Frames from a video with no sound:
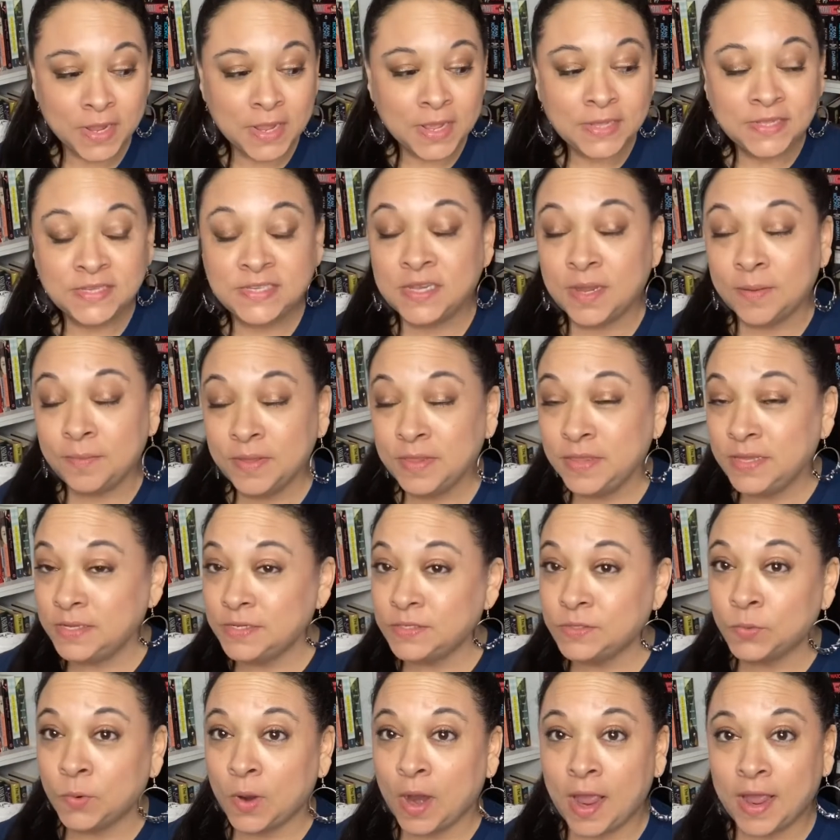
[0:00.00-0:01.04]
Some of these
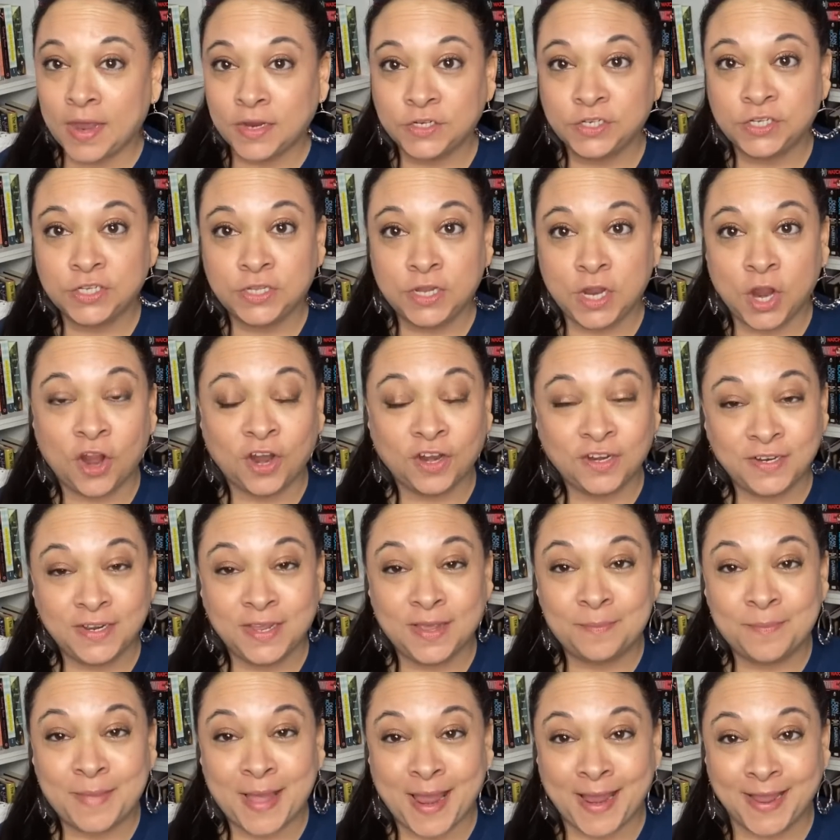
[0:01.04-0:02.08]
were actually hard to get
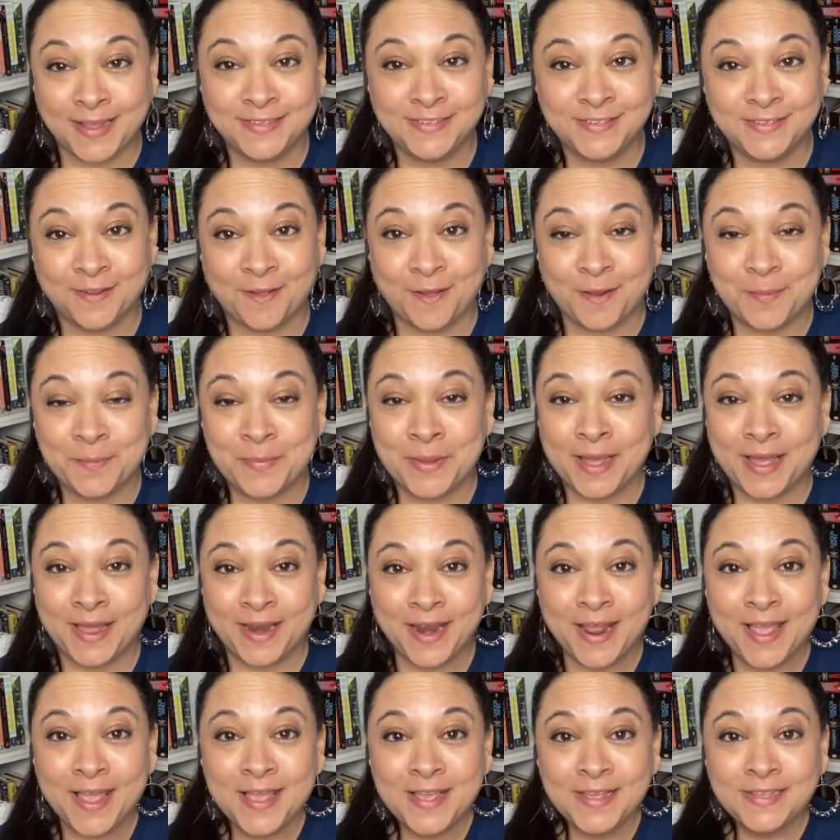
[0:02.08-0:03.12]
my hands on, but
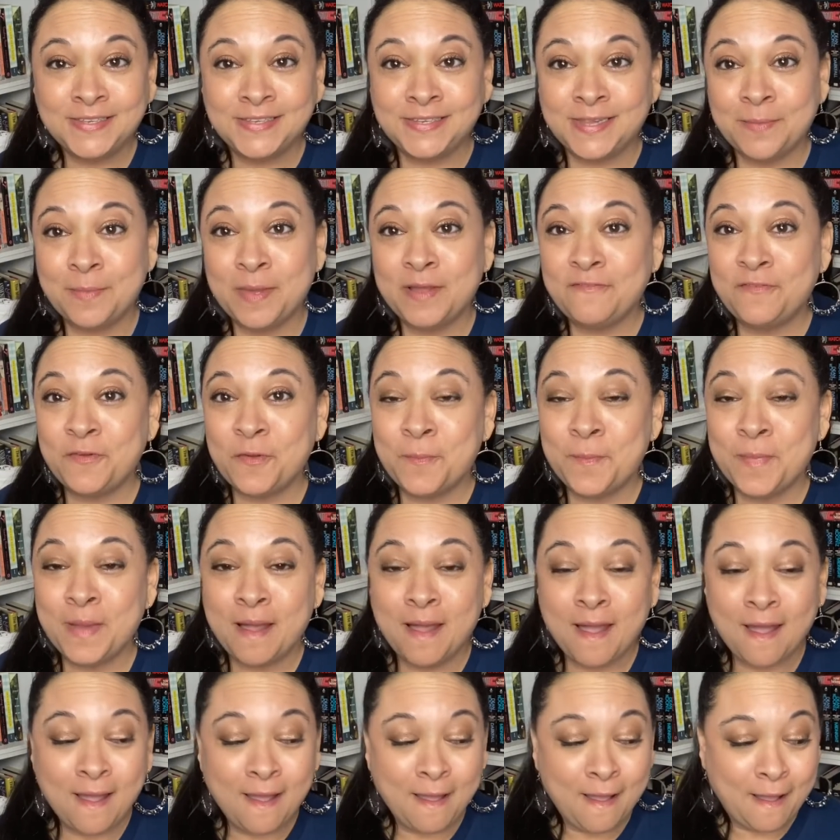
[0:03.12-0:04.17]
some of them,
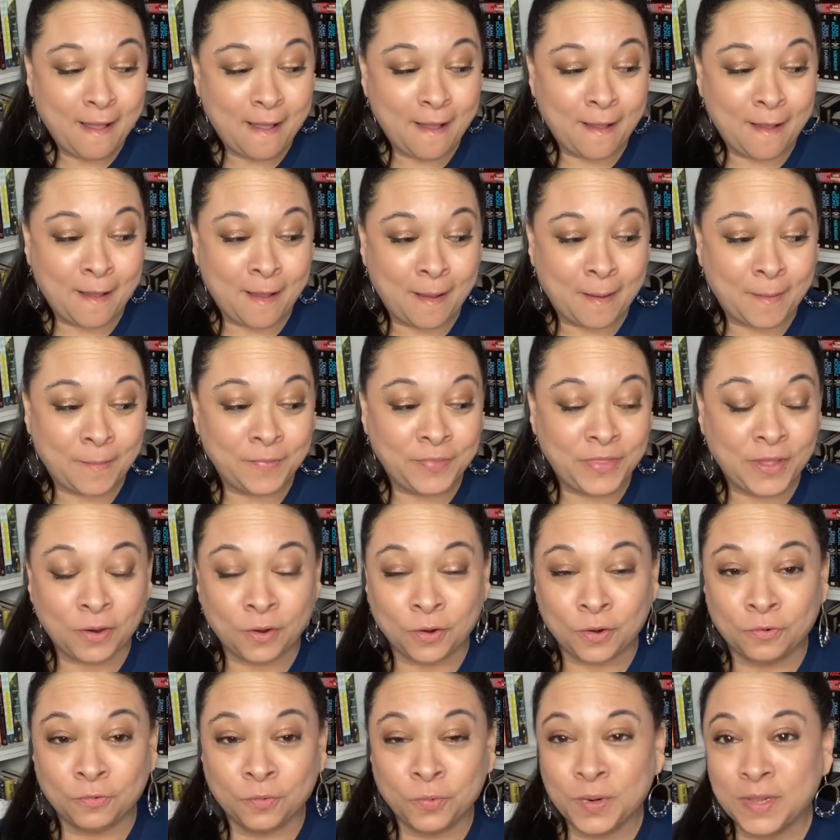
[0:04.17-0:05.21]

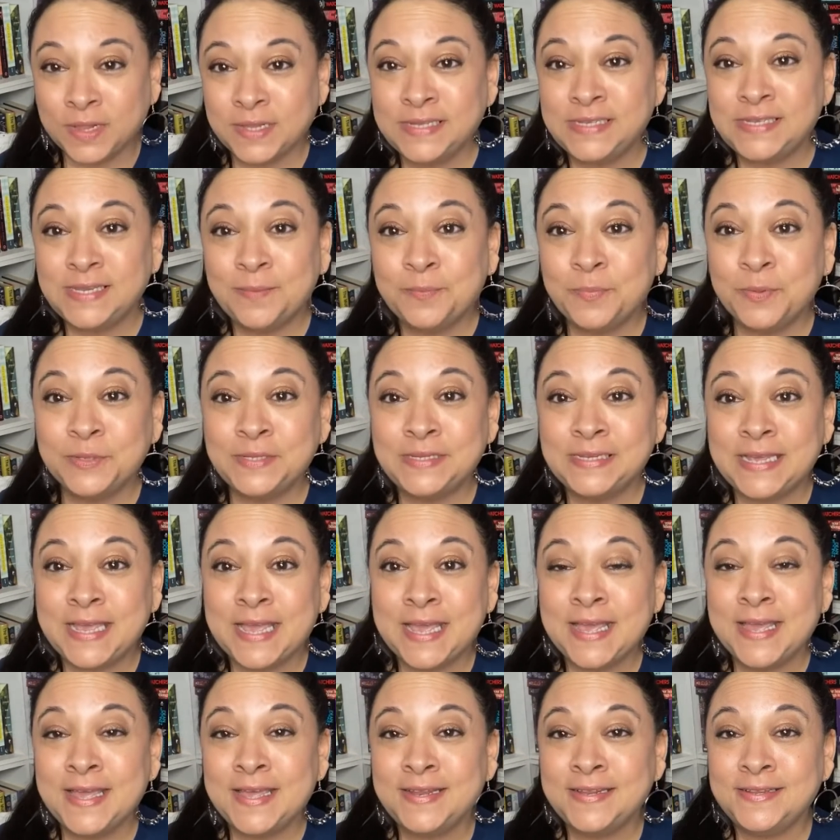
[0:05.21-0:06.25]
they're really simple to
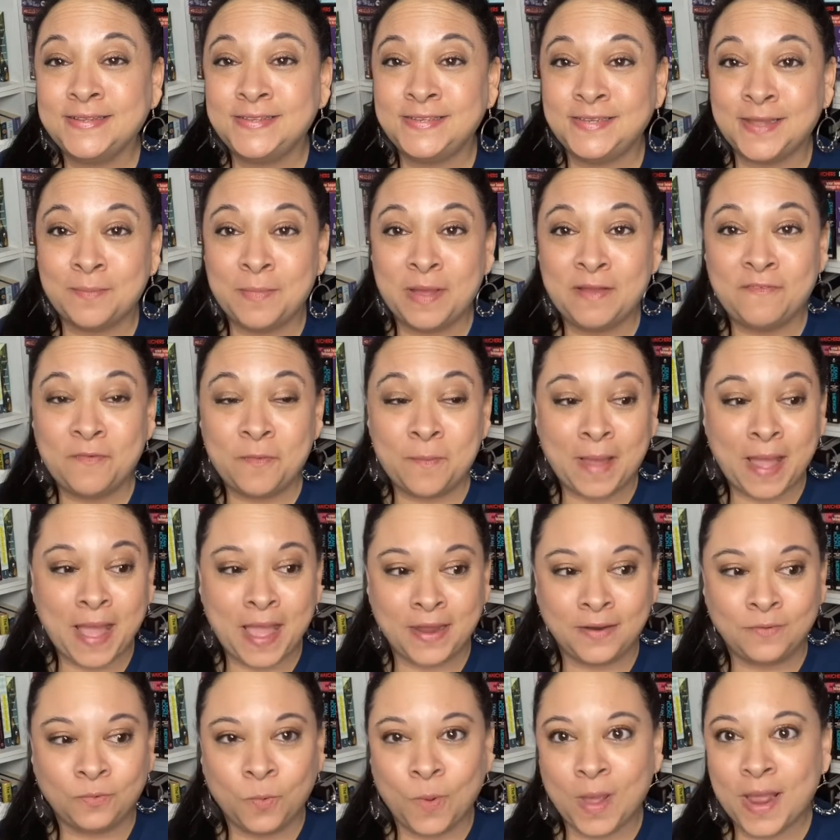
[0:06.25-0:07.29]
get. Some of them I had
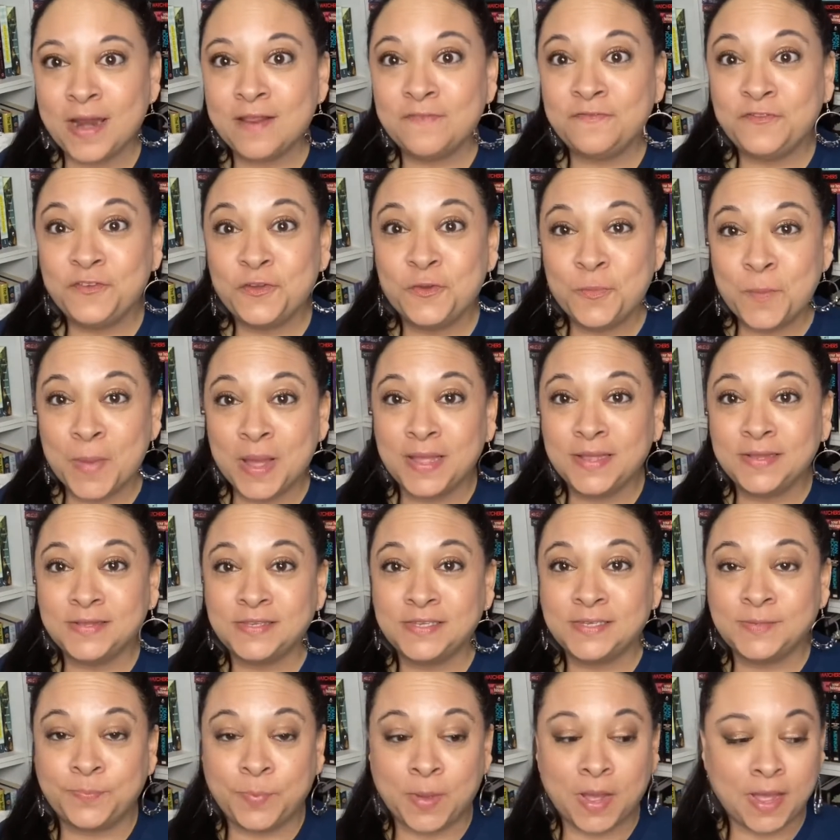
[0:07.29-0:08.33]
to wait a few
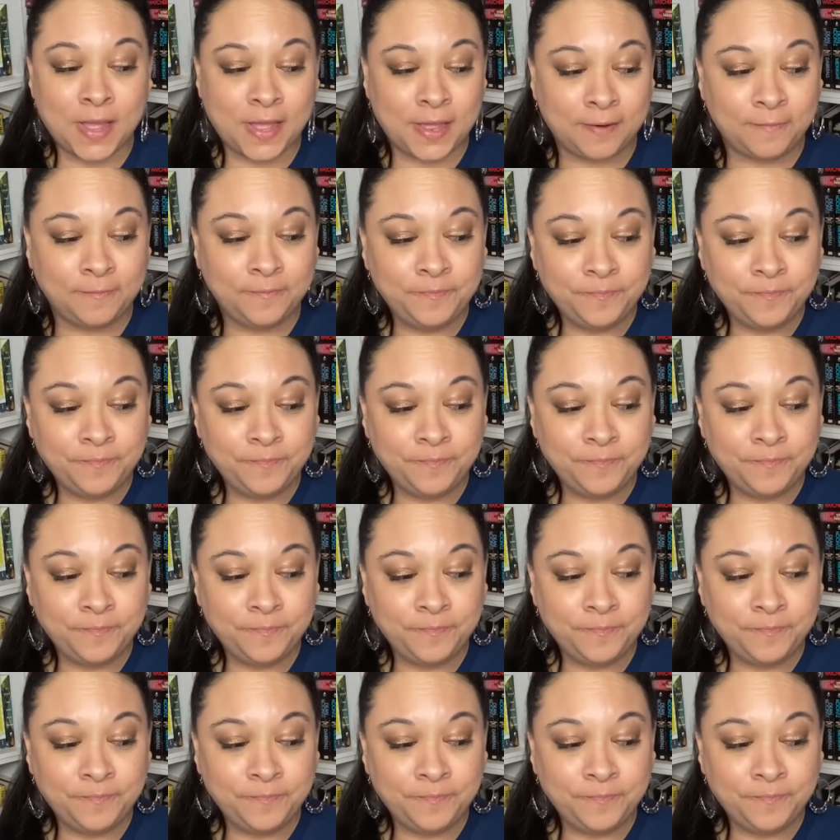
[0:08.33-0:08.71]
months, but